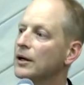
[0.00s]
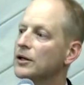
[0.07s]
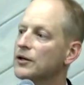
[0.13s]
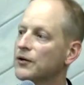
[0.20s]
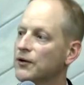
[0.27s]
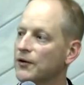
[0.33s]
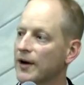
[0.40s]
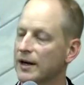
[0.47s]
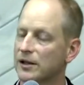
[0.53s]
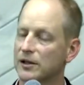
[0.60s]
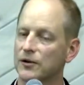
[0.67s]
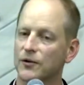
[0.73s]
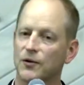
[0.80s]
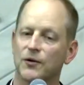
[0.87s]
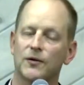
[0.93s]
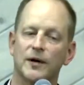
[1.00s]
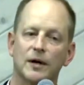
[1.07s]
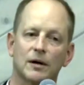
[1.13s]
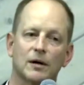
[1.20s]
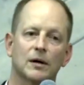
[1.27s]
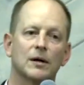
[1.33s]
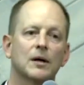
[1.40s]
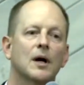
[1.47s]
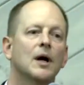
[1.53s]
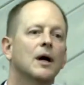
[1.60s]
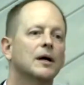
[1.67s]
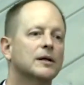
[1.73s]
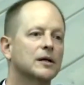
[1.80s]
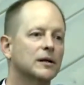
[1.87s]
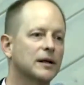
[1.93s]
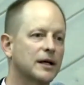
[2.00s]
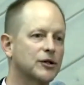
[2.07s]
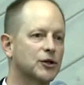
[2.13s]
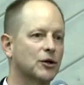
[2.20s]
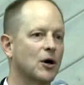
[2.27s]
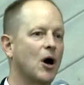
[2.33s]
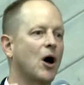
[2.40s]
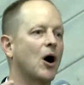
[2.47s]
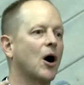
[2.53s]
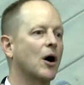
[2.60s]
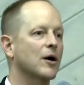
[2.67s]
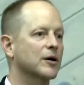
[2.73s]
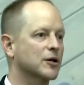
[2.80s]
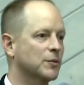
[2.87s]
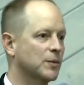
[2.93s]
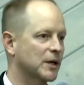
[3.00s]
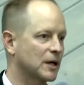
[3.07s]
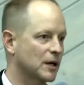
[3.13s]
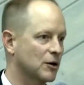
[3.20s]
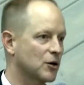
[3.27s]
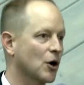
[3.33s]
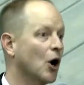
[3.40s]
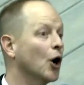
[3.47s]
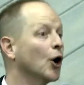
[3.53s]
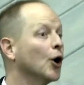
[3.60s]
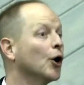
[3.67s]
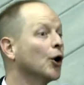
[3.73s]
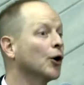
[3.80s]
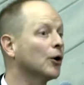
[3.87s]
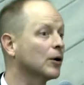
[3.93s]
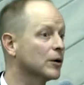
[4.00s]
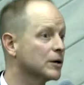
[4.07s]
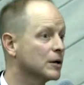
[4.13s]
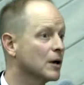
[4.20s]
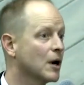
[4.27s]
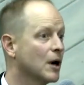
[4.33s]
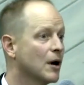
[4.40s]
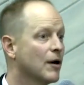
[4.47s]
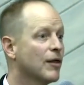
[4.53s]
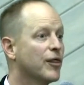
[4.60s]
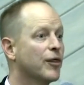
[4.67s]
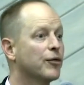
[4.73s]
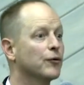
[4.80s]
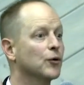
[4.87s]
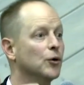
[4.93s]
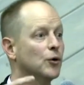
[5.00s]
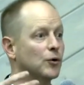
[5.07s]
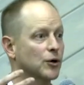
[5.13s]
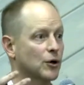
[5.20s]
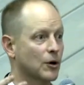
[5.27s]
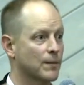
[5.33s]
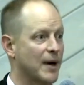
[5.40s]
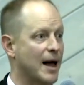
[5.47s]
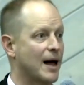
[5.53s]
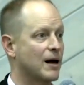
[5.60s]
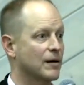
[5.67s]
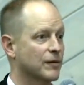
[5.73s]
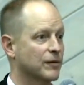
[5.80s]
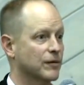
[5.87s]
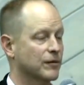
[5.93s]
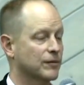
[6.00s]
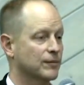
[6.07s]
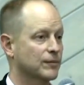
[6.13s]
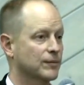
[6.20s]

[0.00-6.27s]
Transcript: to face a fear, to let your heart be heard through your mouth,